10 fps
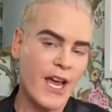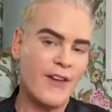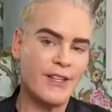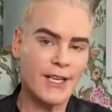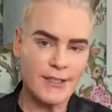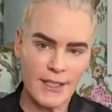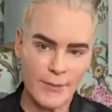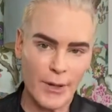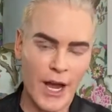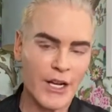If it doesn't
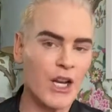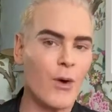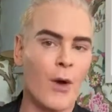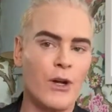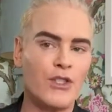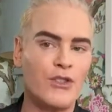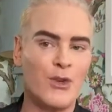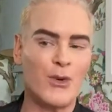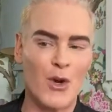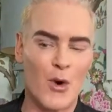apply to you, I want you
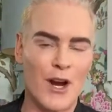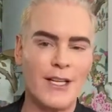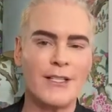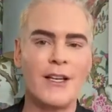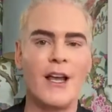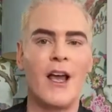to ignore it.